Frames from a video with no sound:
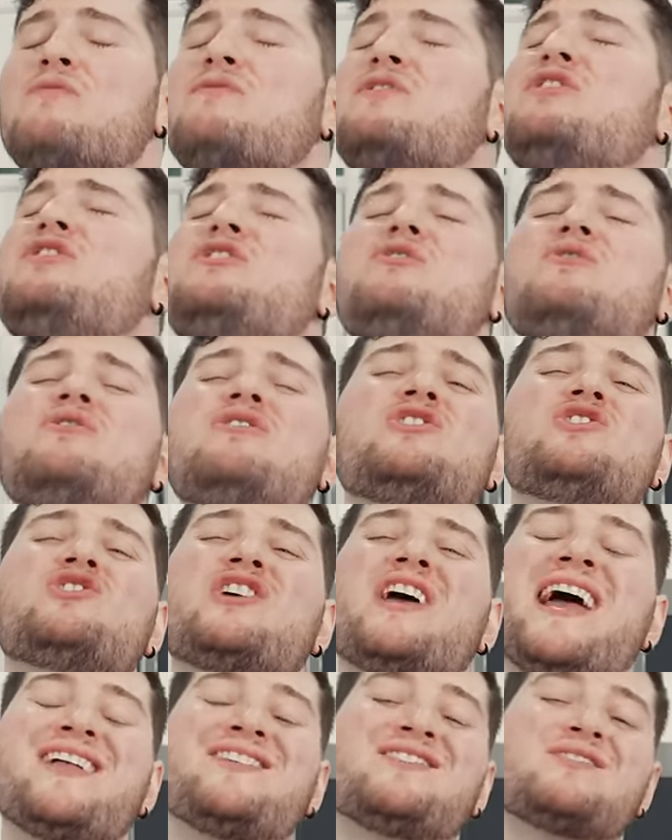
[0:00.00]
If you're new to the
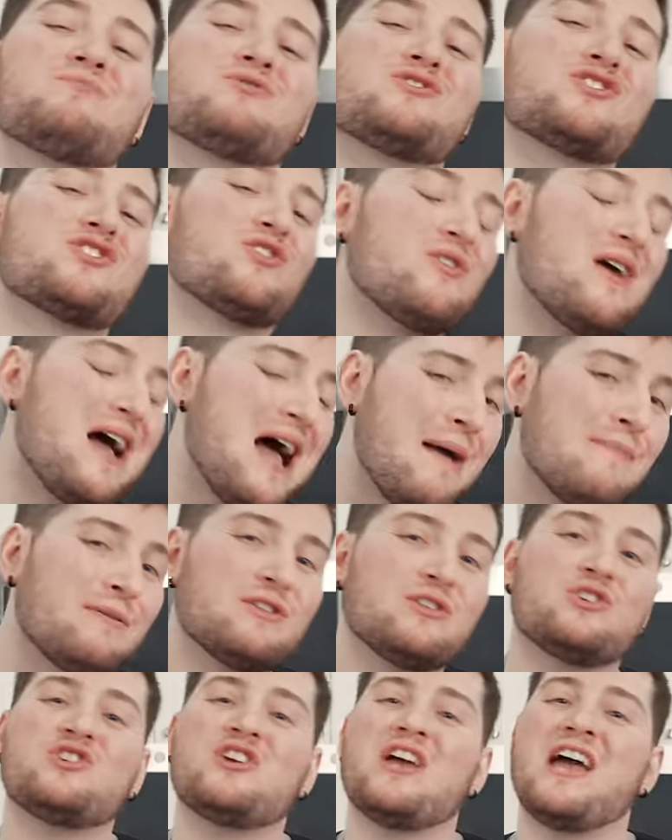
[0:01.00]
channel, subscribe to
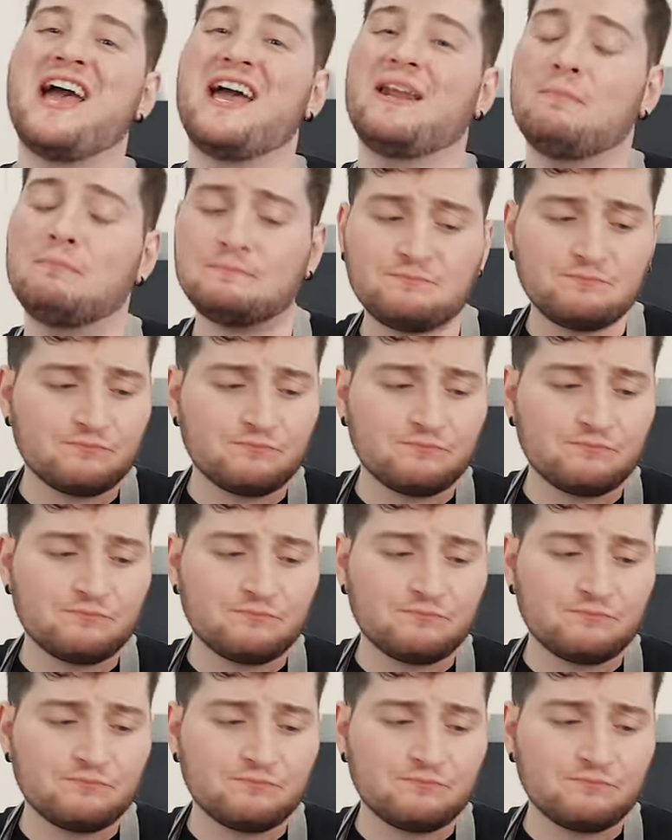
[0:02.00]
the channel.